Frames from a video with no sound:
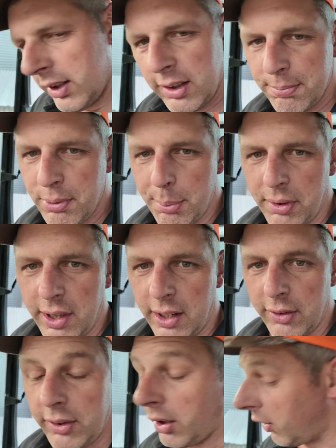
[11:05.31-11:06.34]
These blooming
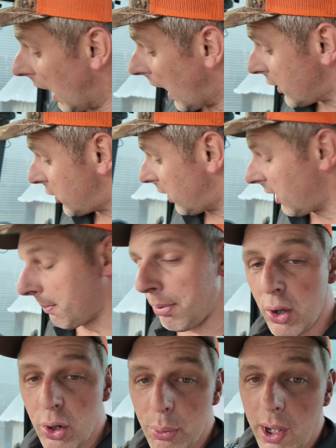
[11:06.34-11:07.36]
things, because actually the
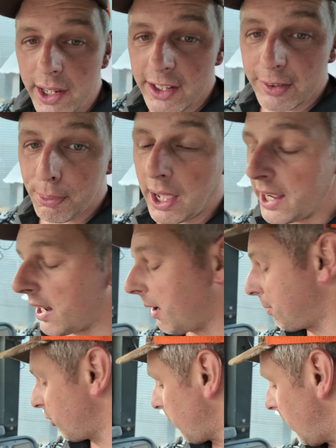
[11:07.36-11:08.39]
blue one is playing
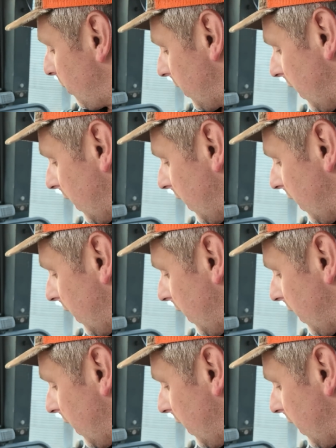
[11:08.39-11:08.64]
up as well